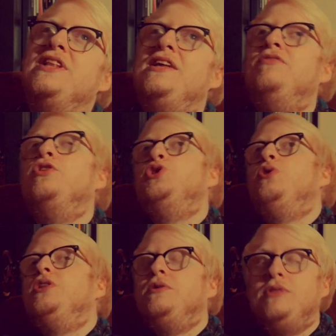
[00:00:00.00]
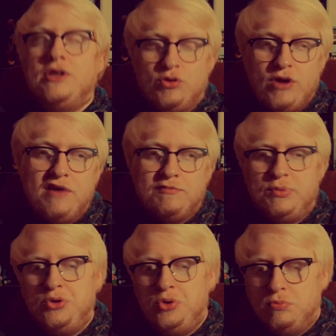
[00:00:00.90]
And then, of course, you've got the craft
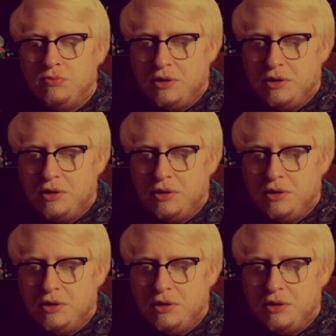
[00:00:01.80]
boom.